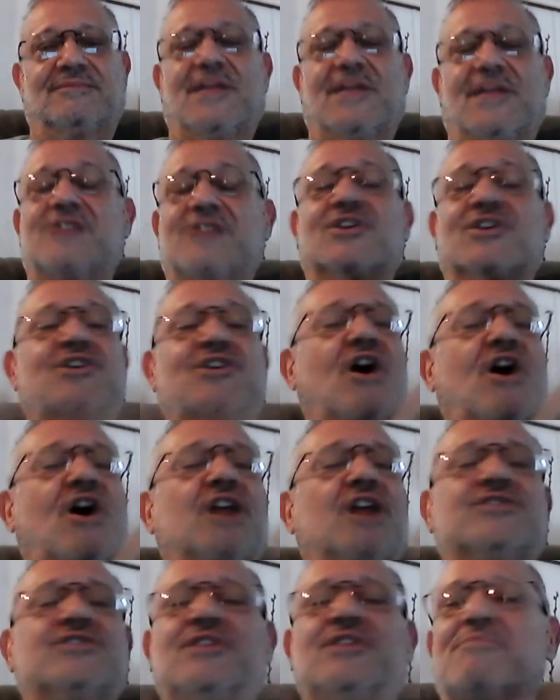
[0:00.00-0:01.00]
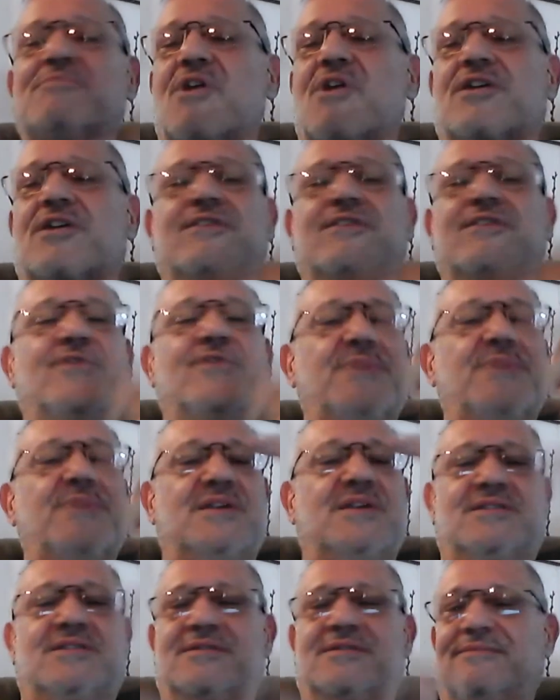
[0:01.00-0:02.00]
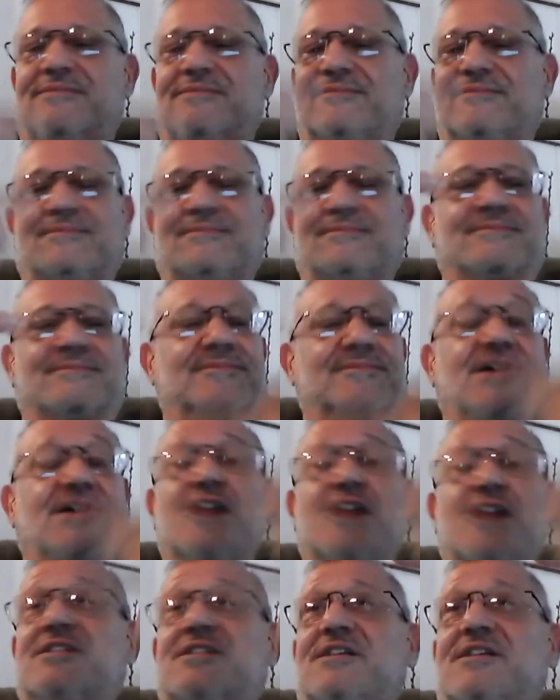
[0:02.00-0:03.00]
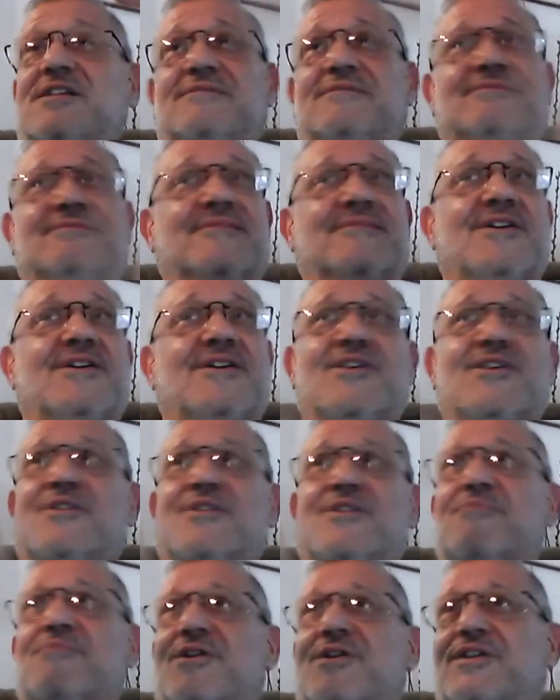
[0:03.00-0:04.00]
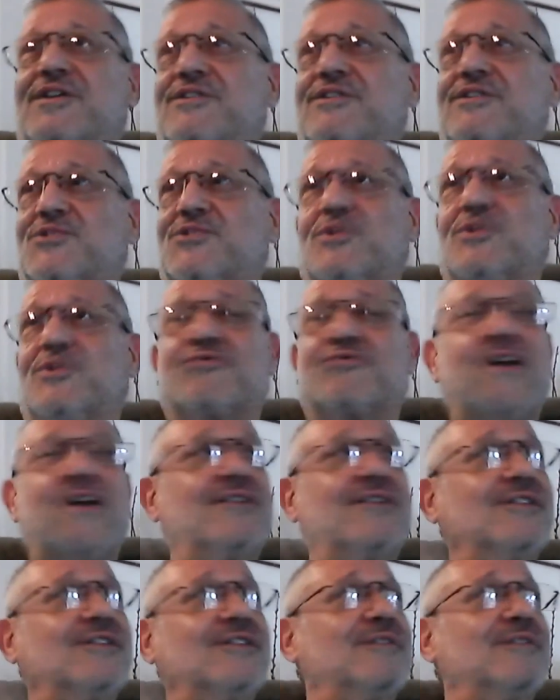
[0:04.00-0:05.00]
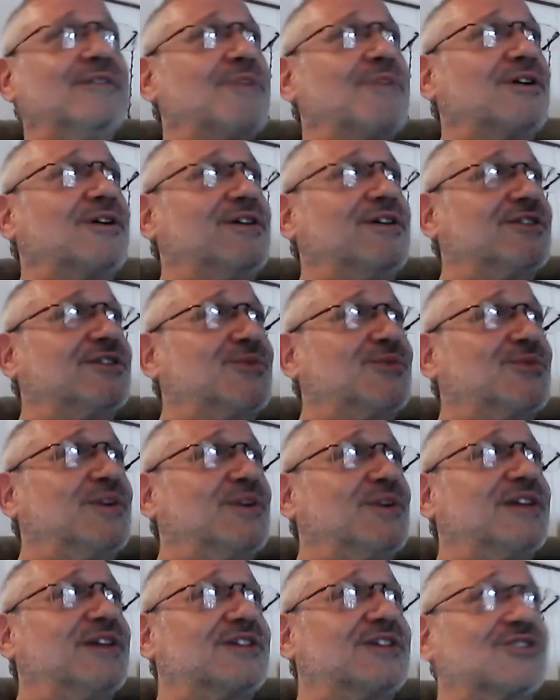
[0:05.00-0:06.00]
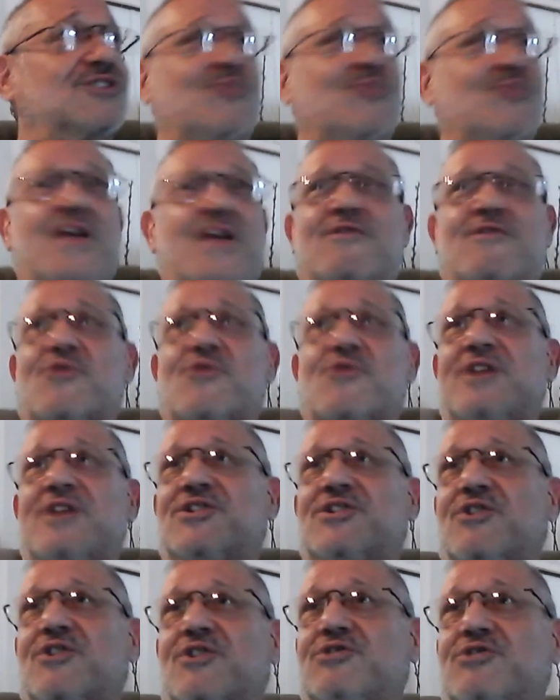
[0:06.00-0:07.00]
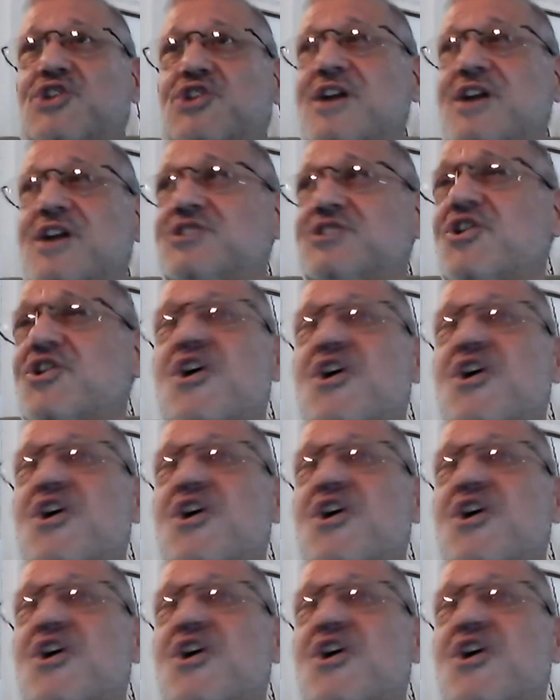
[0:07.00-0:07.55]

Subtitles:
It's a constant mark of the beast. Constant. Marking this one greater, marking this one lesser. We have a right to go judge,